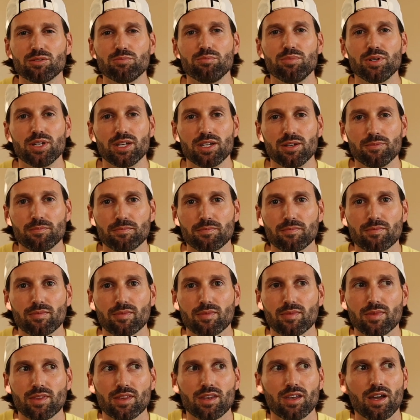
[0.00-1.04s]
be
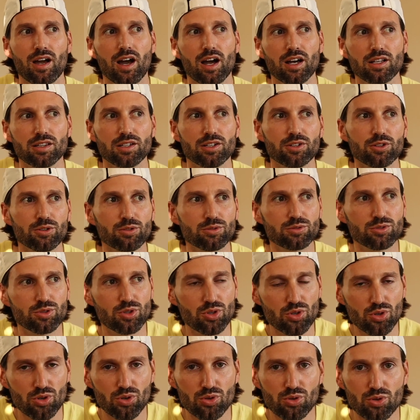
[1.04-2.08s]
a little
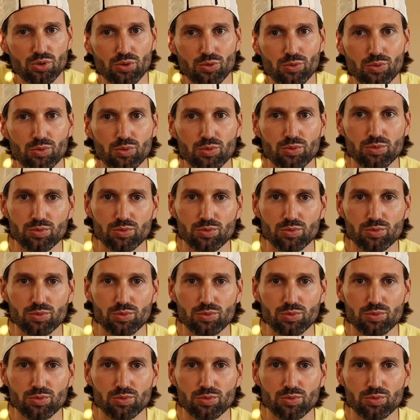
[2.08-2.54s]
too